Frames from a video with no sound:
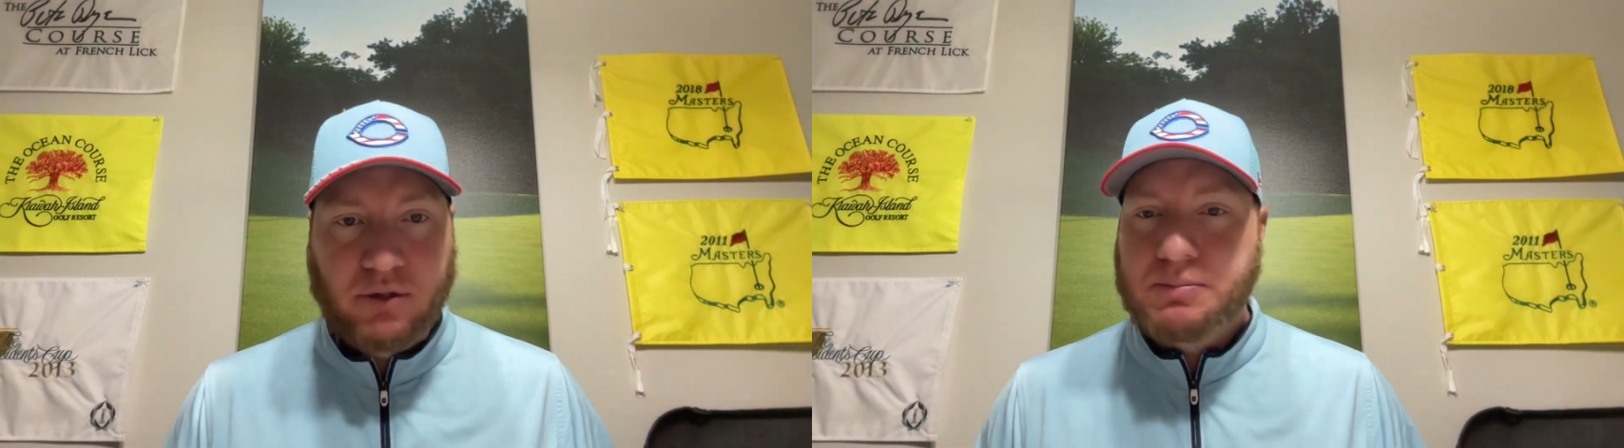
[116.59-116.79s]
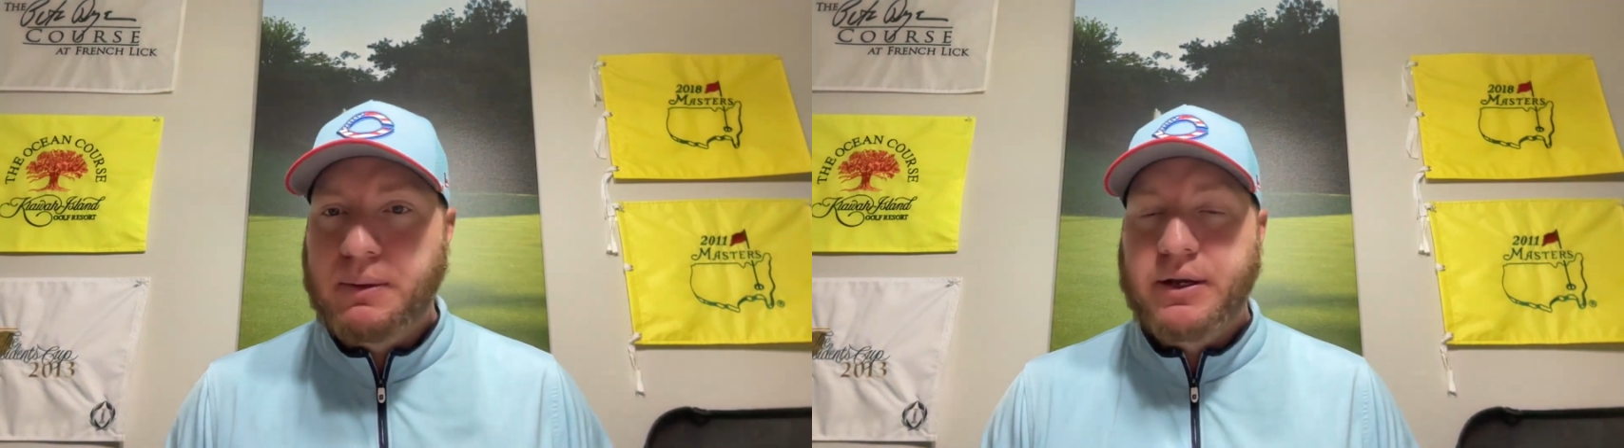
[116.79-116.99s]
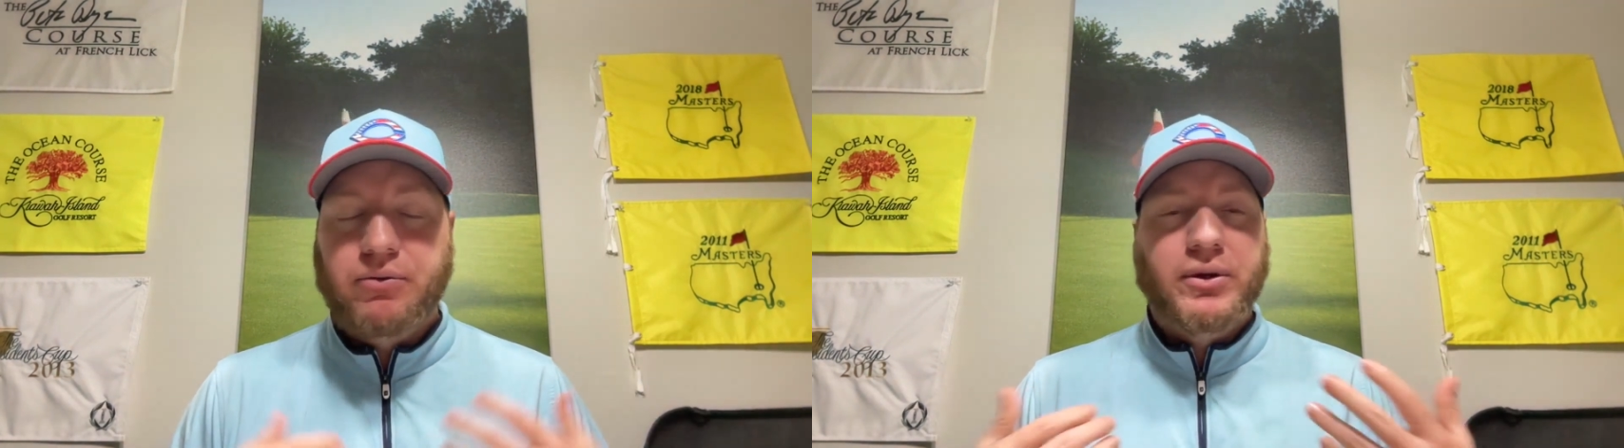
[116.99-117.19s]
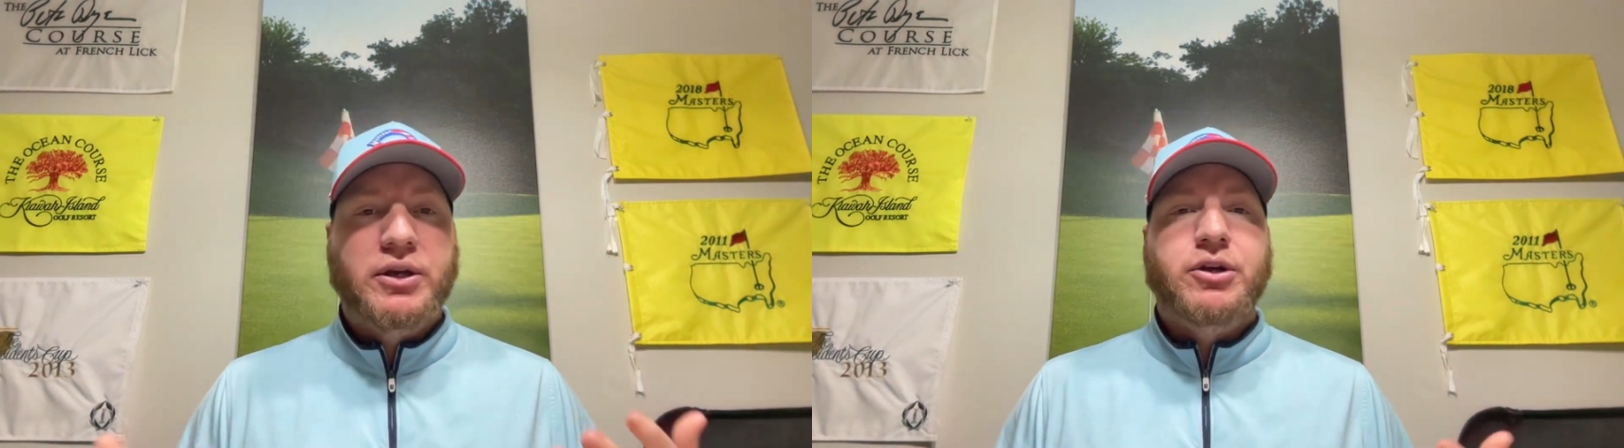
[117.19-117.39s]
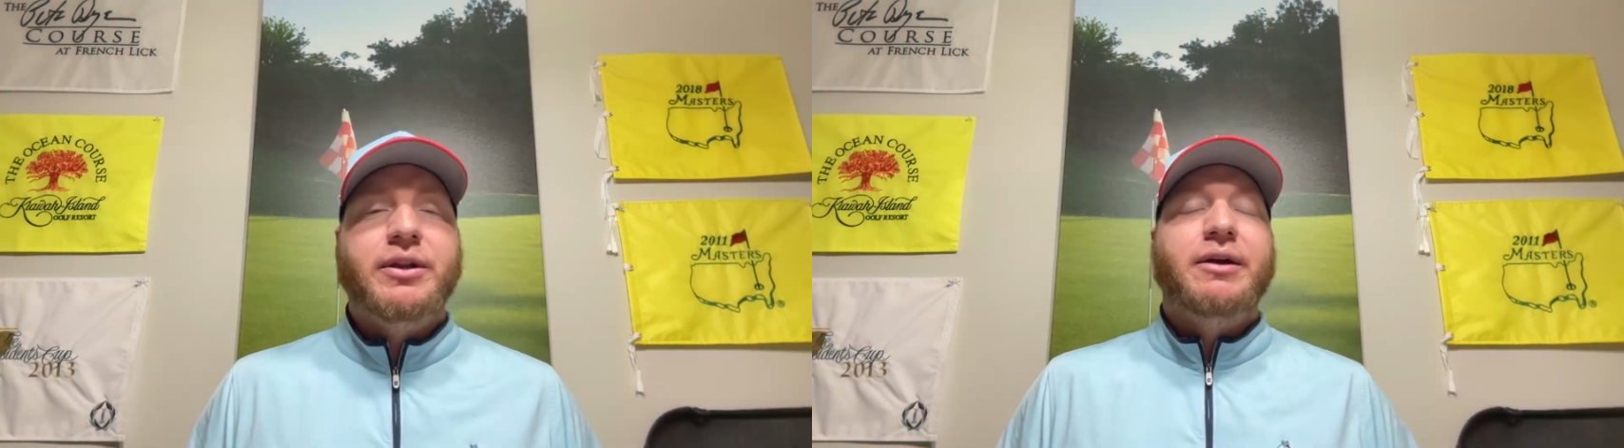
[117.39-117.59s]
who's playing really
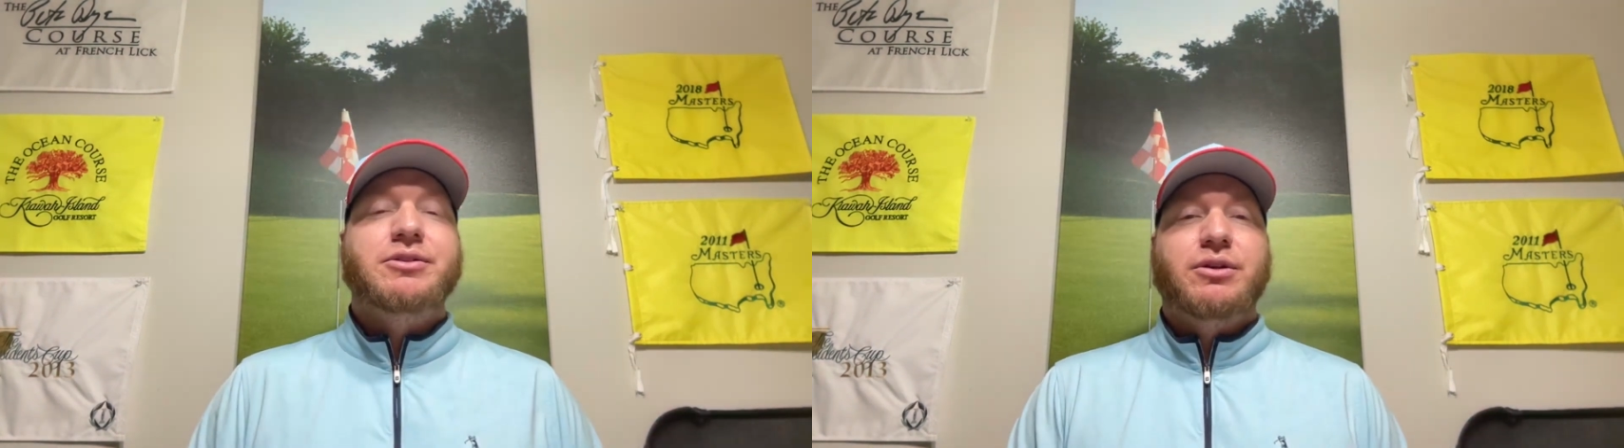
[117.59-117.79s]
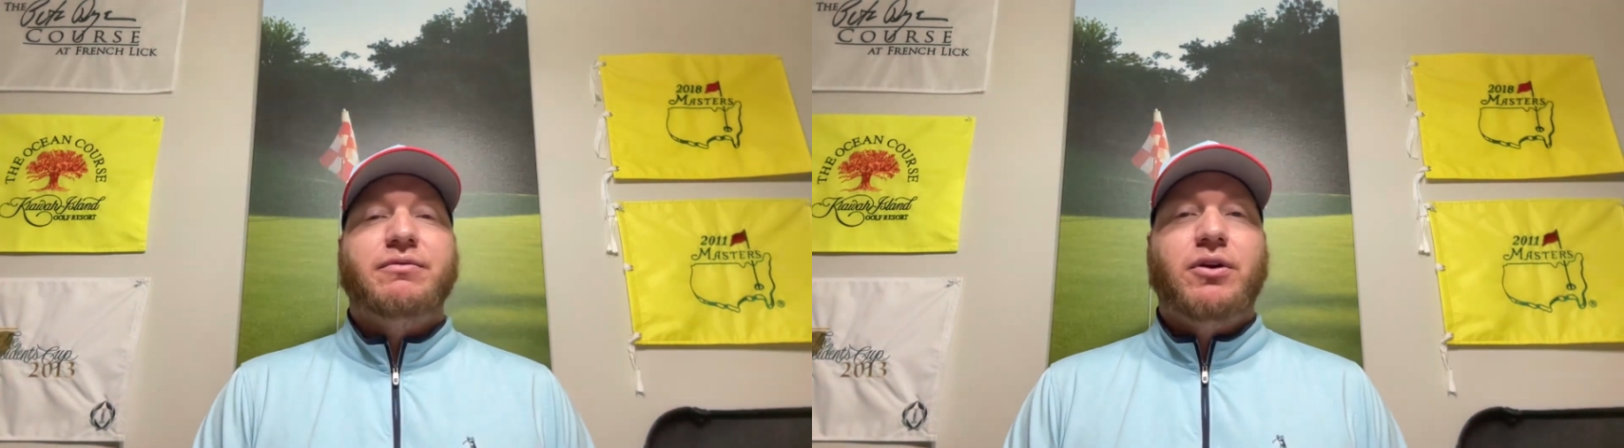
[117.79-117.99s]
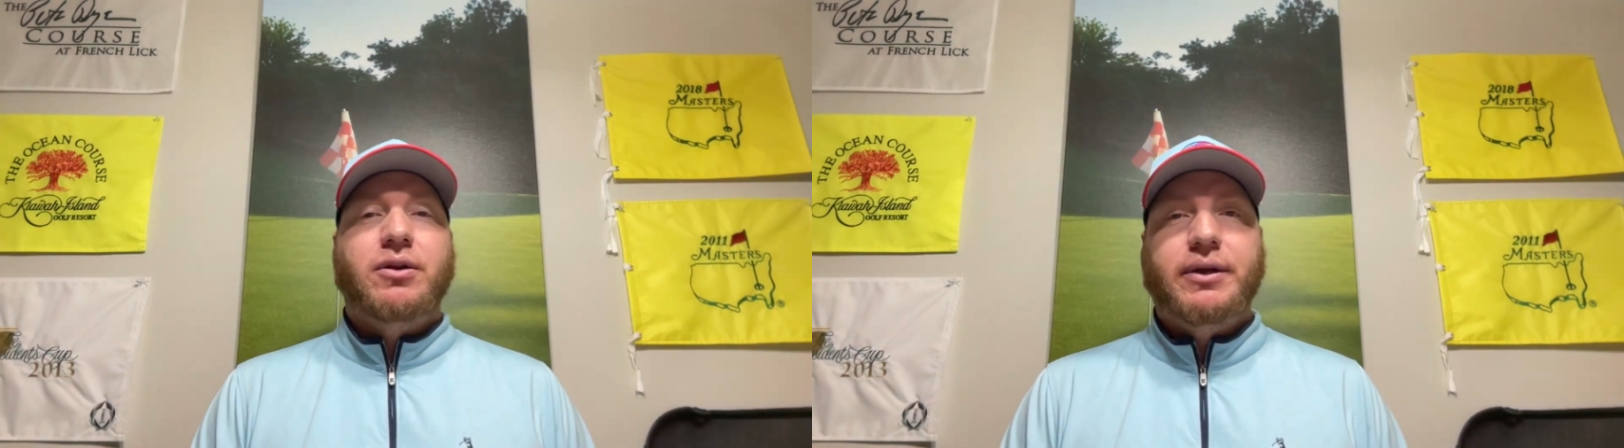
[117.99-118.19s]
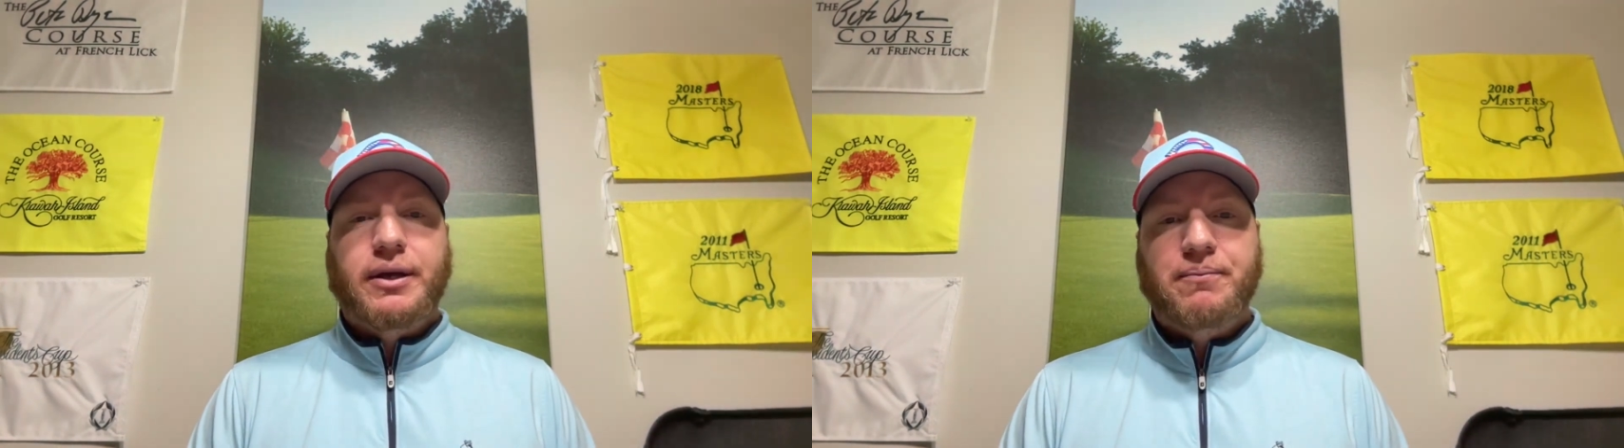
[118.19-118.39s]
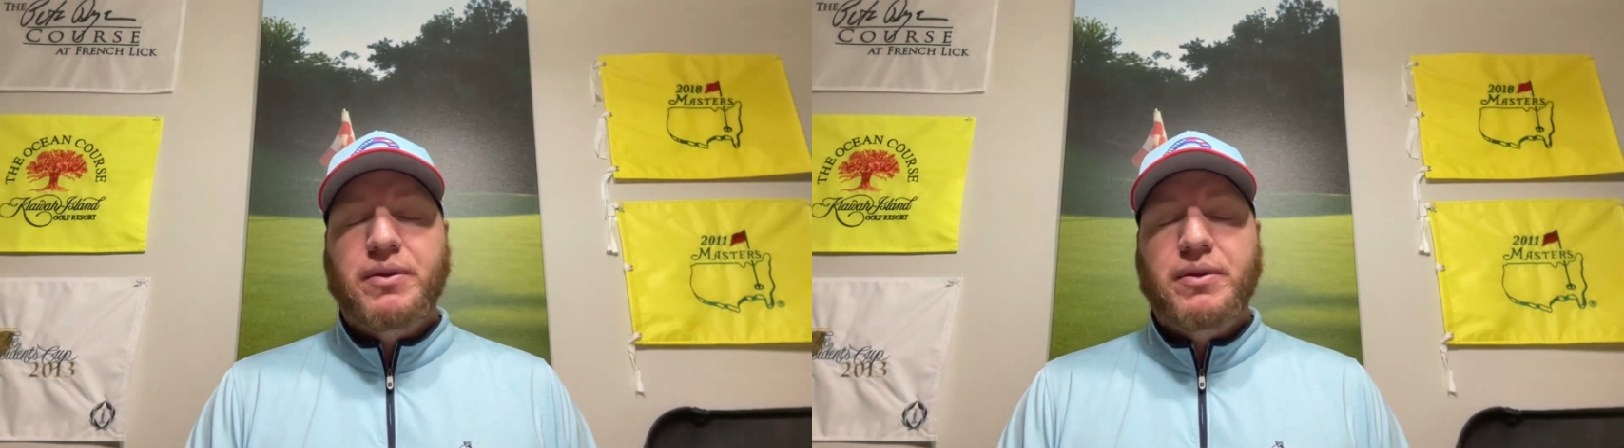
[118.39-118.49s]
good in the Arizona Fall League.